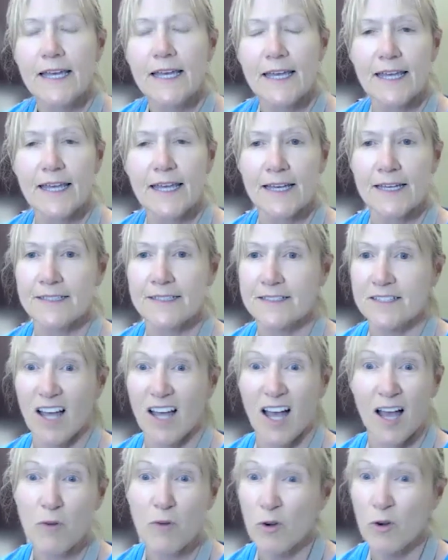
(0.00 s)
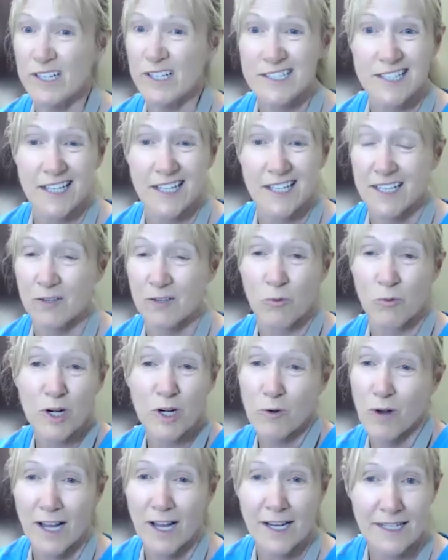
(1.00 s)
And I'm always thinking, what
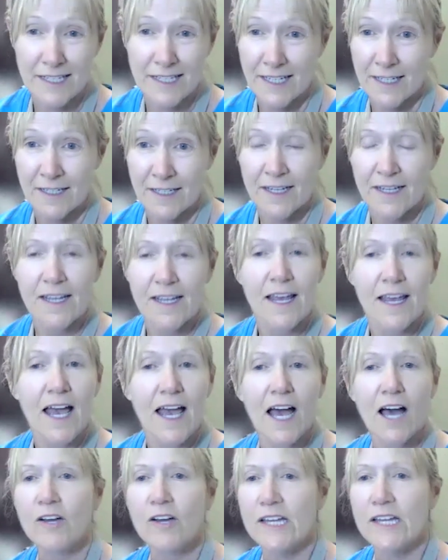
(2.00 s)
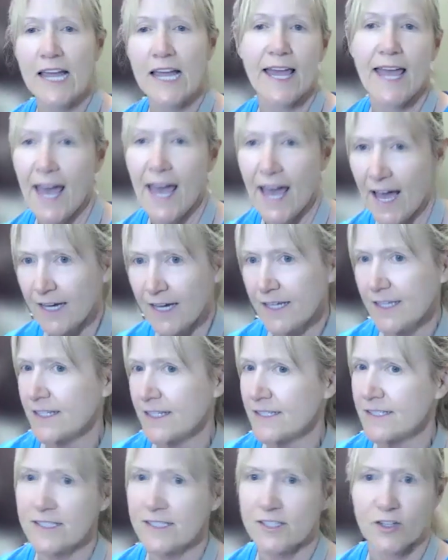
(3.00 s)
do I need? How can I hack
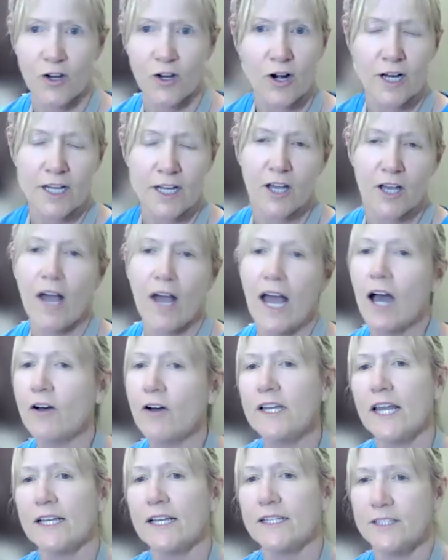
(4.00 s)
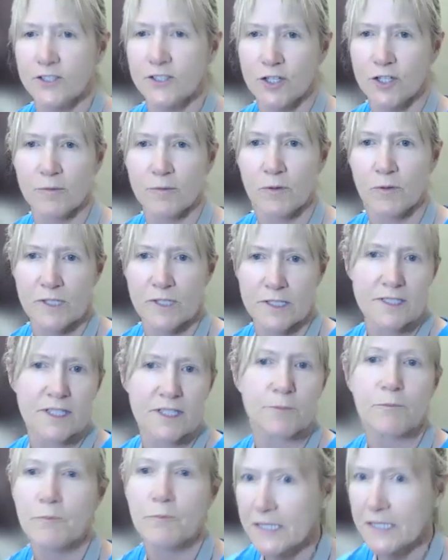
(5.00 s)
this scenario? How can I determine what's
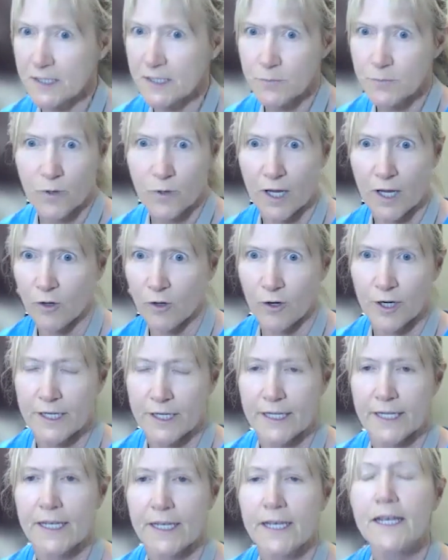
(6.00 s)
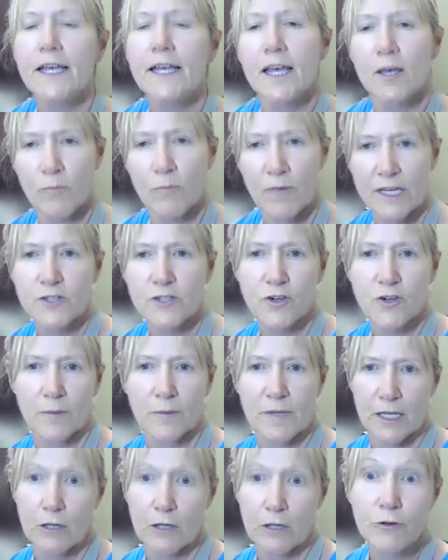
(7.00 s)
the biggest priority and make sure I'm
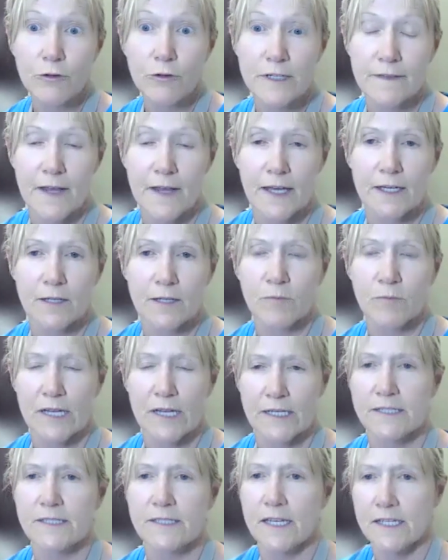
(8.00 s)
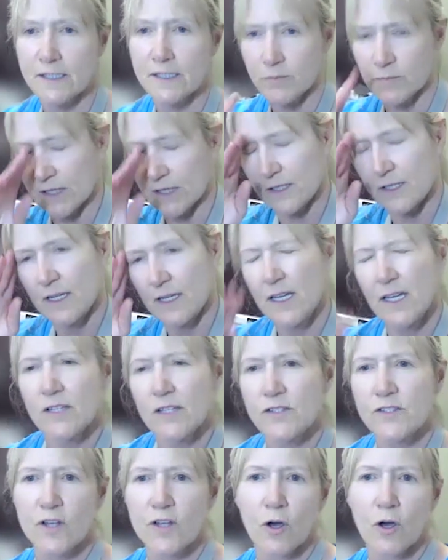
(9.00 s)
including that in my assessment?
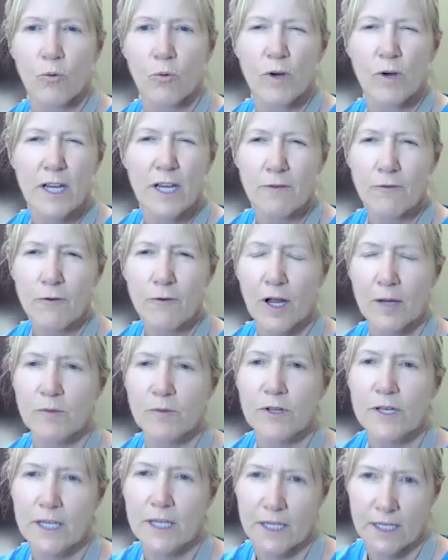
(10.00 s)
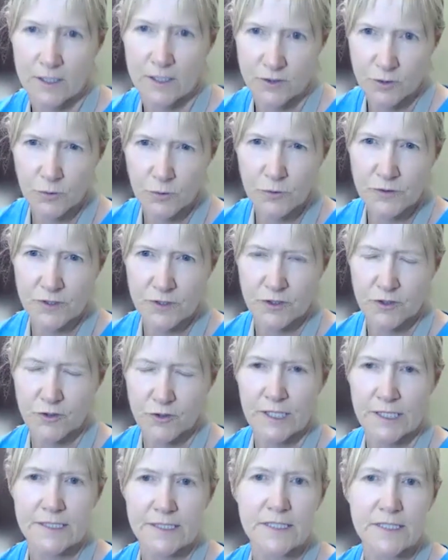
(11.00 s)
So whenever I'm looking at tools and
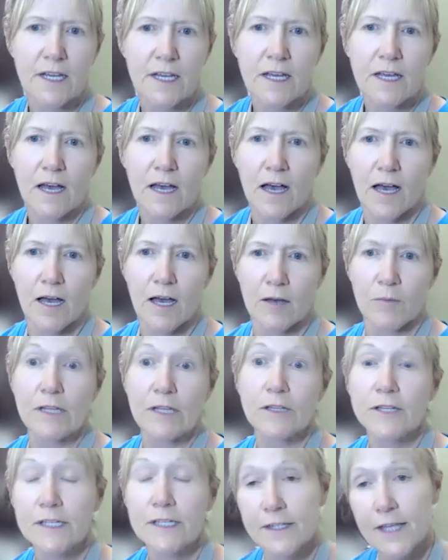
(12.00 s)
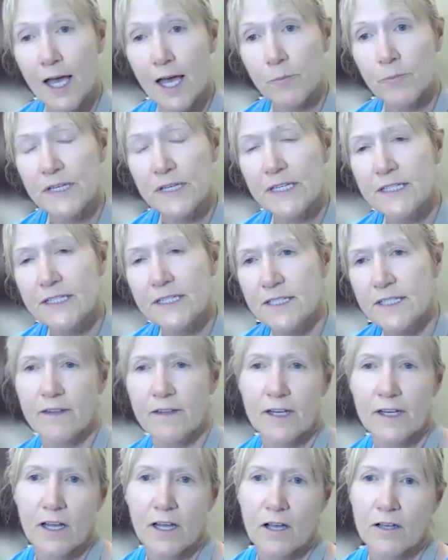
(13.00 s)
tricks, I look at that piece, and
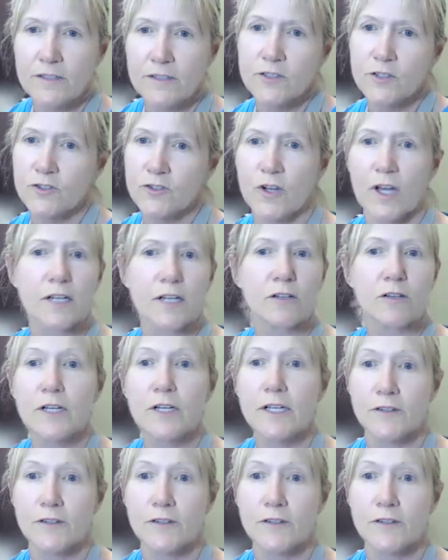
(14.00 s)
then I also try to look